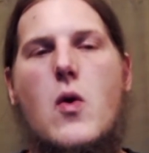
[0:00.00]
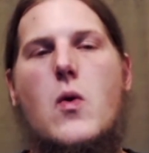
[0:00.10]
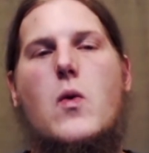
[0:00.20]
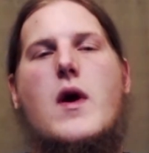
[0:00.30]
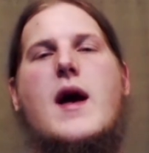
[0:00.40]

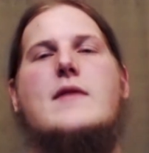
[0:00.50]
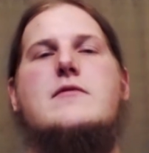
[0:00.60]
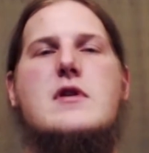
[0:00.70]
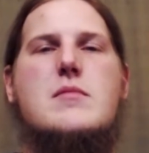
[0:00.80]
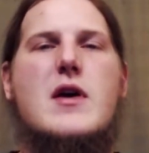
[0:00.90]
what
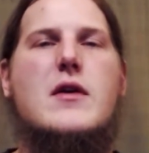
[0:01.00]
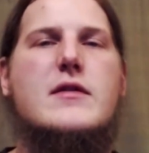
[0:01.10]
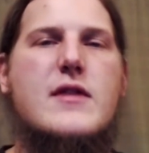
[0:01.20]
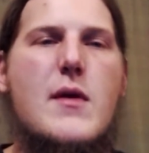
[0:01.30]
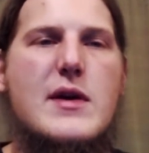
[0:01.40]
every bill
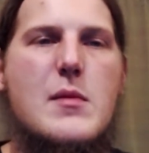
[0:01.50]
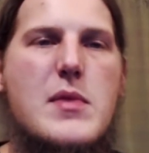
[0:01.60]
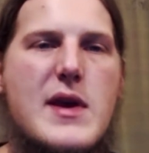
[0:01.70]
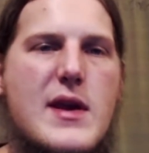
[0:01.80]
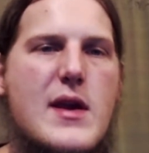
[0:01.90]
is going to
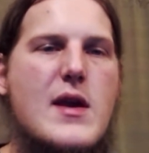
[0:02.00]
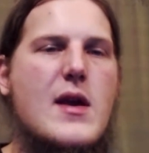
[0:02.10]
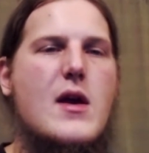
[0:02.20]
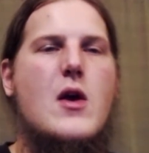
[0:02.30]
be,